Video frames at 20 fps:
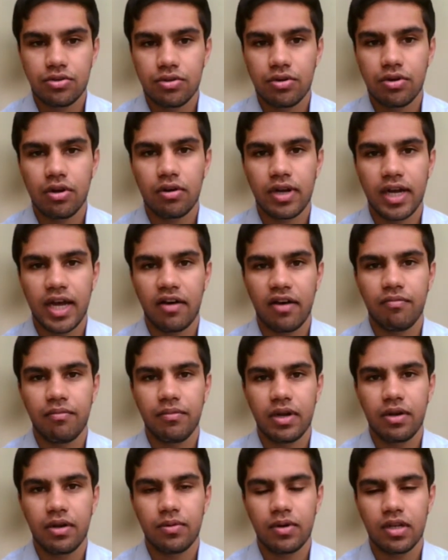Trudeau
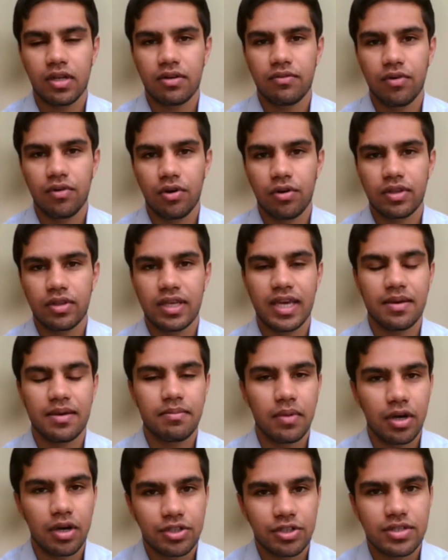government will invoke the
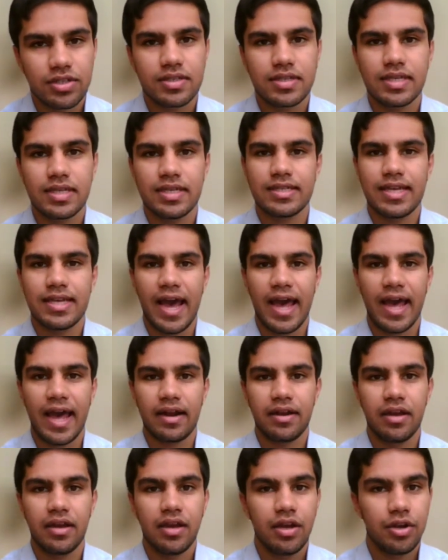Emergencies
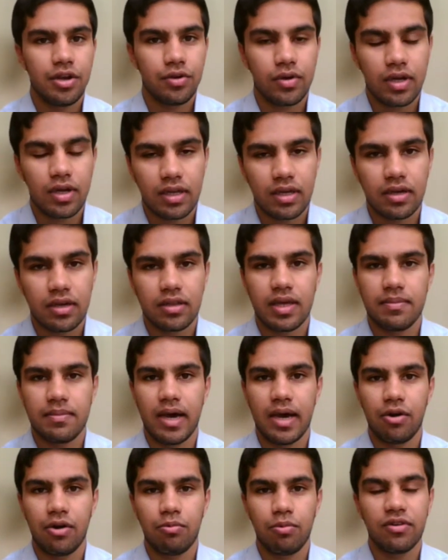Act to clear them
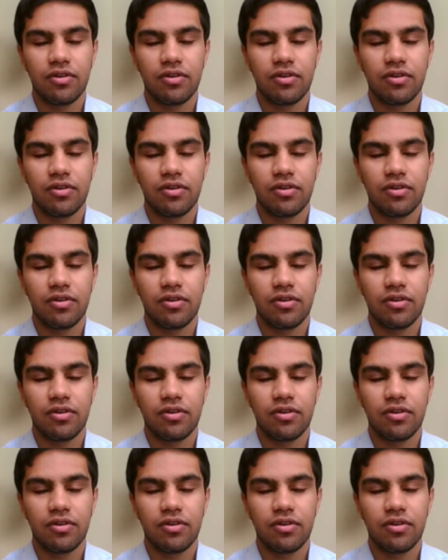out,